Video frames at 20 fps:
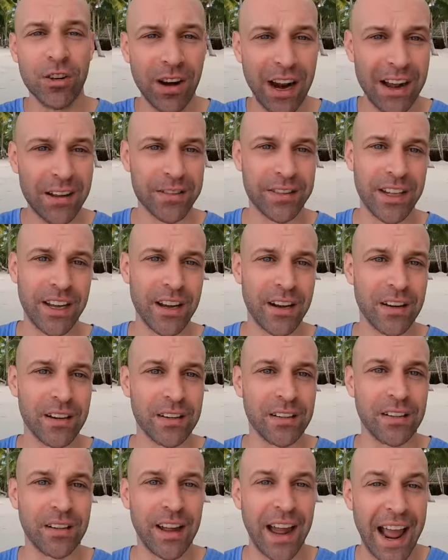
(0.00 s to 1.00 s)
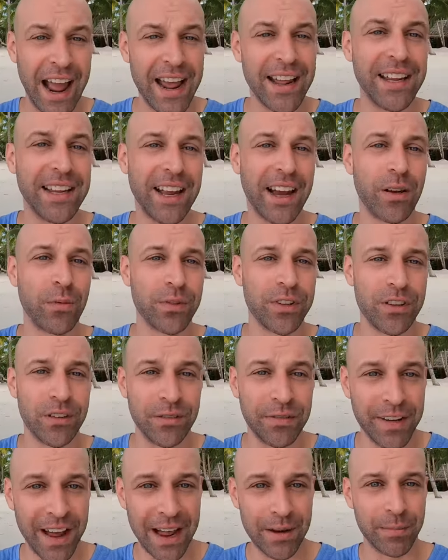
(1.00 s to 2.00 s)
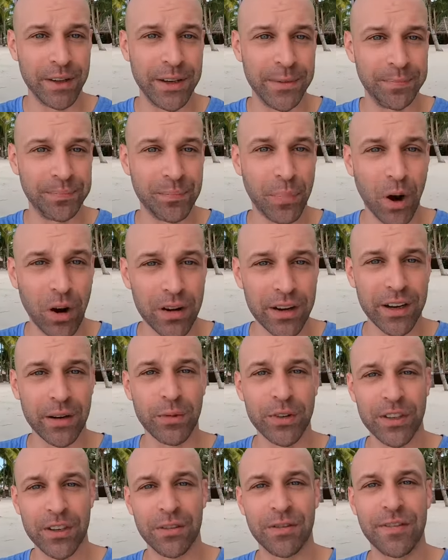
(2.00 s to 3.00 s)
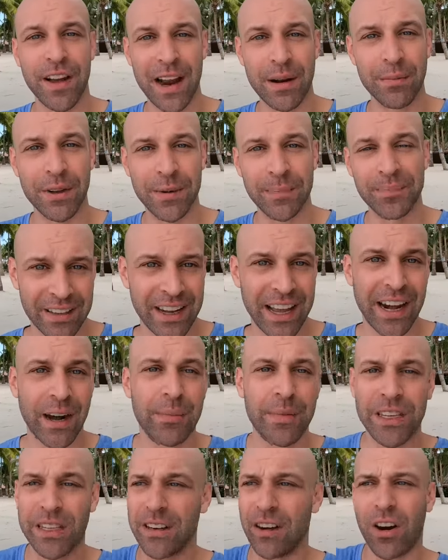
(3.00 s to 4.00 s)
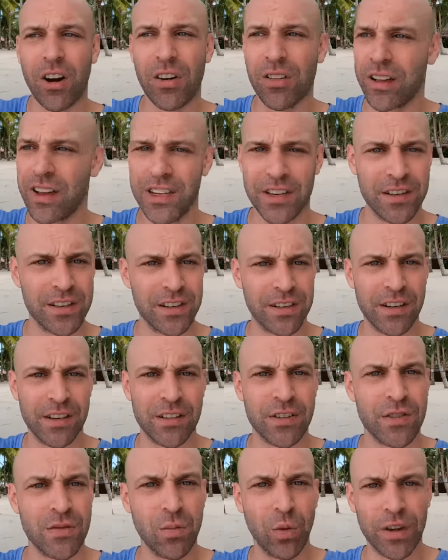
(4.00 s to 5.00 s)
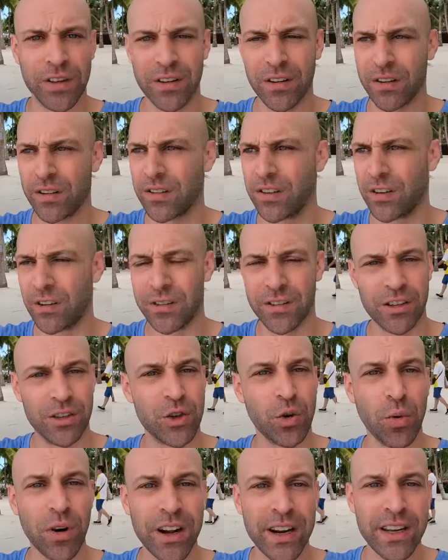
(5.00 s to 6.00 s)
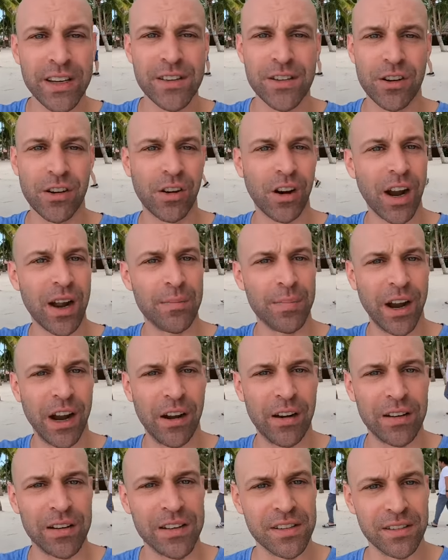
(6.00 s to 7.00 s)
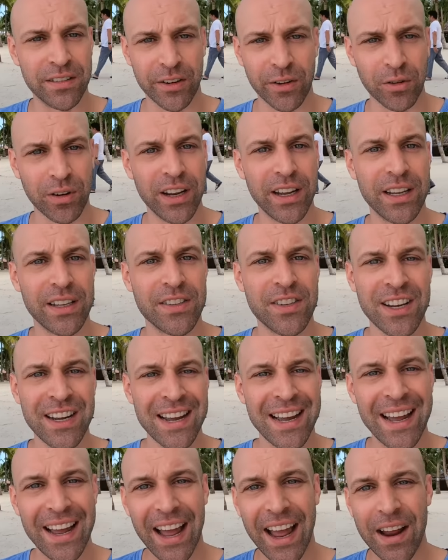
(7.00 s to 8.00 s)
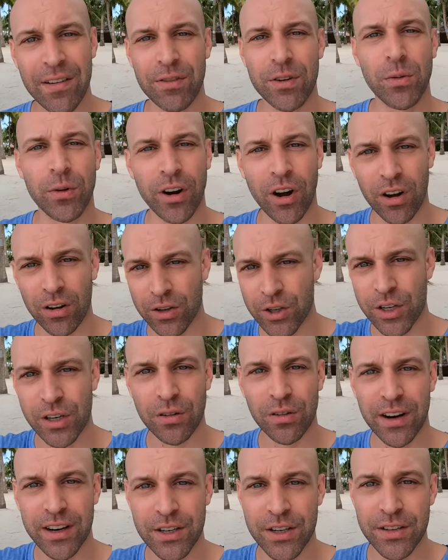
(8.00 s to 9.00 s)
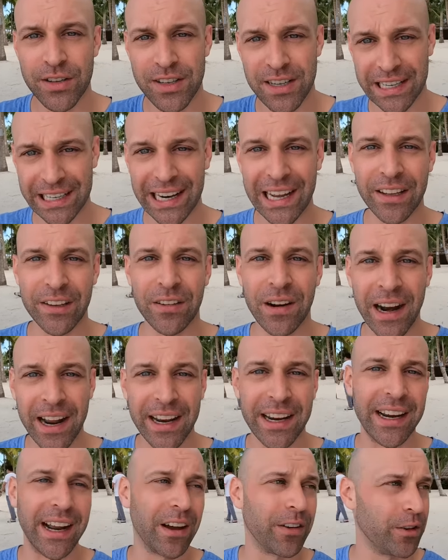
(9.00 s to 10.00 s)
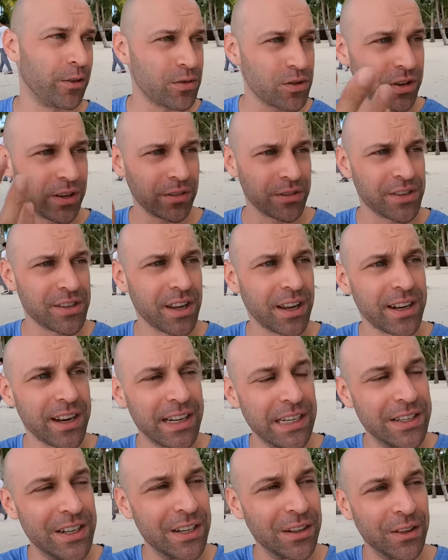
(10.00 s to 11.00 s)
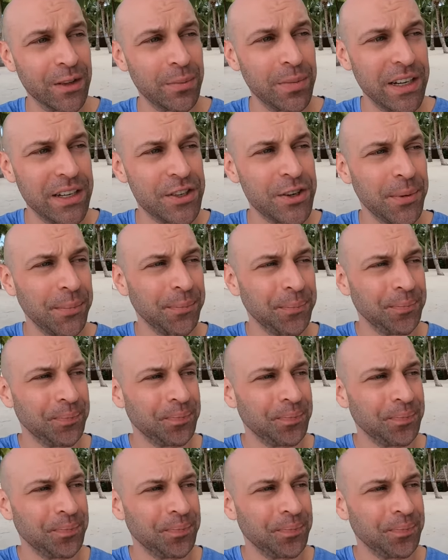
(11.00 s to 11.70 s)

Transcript: you're out there hanging out with your family, partying with your family. And I mean all ages, whether you're in your 20s, your grandparents, little kids, everyone, all generations together hanging out, usually on Sundays here on the beach.